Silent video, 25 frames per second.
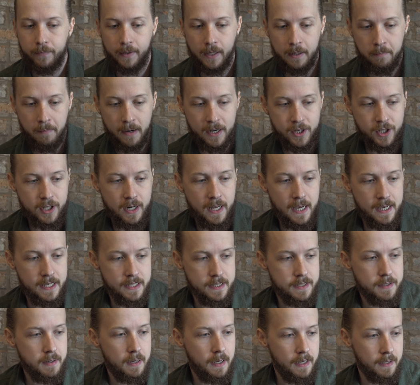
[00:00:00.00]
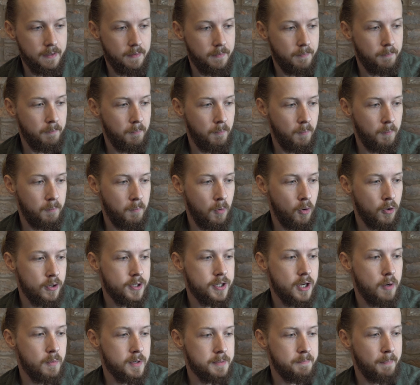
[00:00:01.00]
imagine it as more
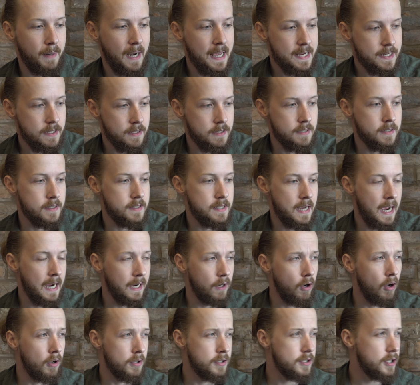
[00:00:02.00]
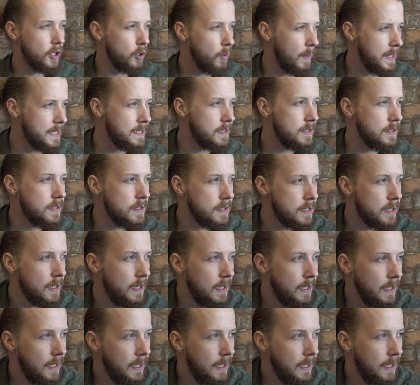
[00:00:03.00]
so as blessings and consequences.